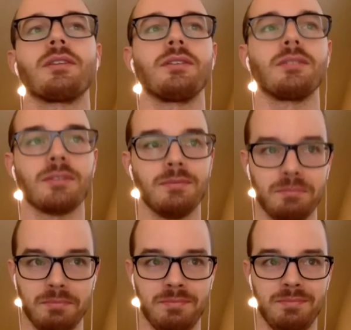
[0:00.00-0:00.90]
these,
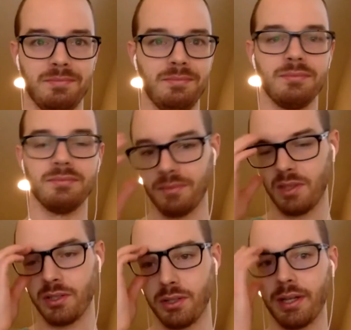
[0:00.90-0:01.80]

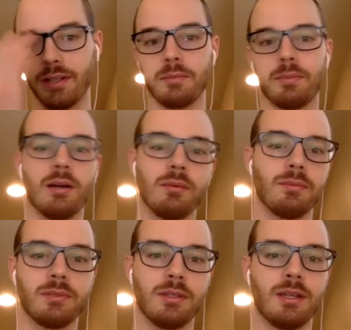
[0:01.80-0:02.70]
there's all kinds of
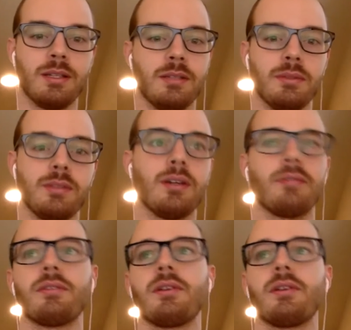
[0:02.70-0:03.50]
problems that need to be solved,